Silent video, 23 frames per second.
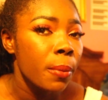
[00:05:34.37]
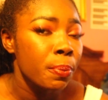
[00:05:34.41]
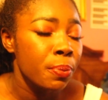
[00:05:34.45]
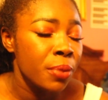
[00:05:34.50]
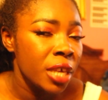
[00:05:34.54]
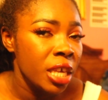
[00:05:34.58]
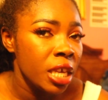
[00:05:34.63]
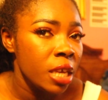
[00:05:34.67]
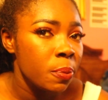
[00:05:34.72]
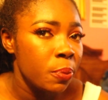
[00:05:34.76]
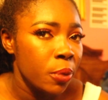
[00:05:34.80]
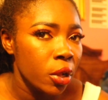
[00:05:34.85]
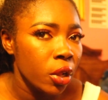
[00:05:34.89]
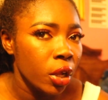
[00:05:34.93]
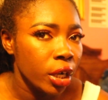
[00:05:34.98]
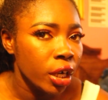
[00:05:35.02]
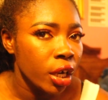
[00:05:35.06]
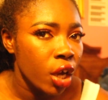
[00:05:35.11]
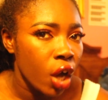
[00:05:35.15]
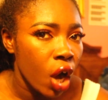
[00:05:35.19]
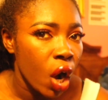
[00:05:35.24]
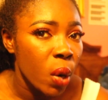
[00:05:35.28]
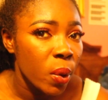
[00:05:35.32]
people are
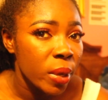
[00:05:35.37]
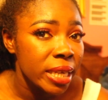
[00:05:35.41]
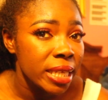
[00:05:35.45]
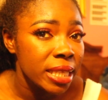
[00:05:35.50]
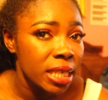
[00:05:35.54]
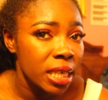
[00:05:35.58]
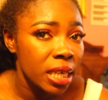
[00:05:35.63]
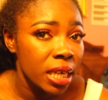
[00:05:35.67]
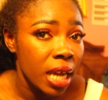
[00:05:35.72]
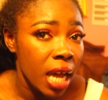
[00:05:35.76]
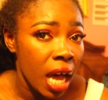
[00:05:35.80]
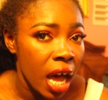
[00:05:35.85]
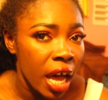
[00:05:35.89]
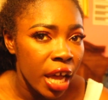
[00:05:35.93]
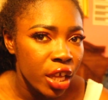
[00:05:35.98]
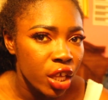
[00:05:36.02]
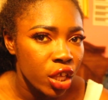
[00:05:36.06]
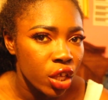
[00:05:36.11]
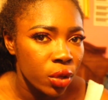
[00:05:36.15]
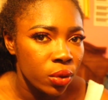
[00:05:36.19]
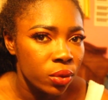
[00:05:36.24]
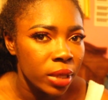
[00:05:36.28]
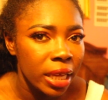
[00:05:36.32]
going to cut
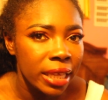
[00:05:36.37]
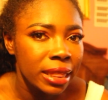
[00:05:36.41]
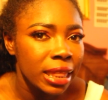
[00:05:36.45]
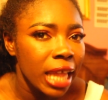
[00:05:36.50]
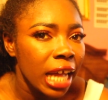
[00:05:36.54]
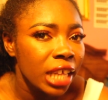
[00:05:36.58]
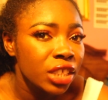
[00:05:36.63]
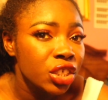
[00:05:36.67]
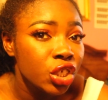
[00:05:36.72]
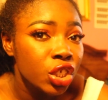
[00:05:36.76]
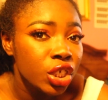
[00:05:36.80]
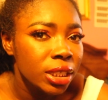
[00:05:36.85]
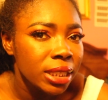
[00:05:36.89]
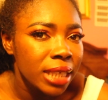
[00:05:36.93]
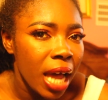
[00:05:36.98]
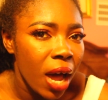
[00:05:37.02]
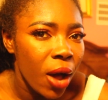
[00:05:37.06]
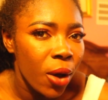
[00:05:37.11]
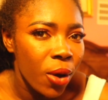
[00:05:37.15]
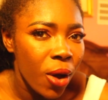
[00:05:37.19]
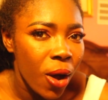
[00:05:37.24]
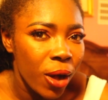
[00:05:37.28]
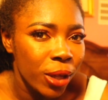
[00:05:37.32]
you. Like that's just
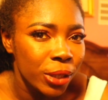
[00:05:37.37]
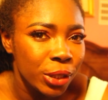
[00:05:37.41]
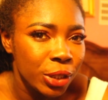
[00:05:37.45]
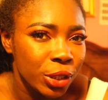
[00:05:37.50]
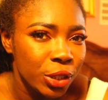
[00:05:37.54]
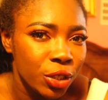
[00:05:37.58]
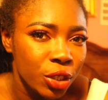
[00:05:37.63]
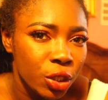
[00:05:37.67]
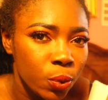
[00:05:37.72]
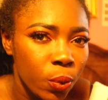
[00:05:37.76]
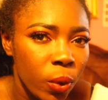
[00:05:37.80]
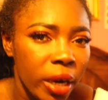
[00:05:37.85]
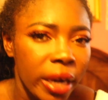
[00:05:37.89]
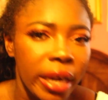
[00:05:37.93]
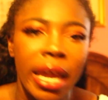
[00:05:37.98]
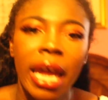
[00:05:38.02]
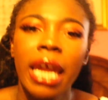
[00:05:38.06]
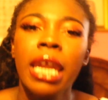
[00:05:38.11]
how concerts work.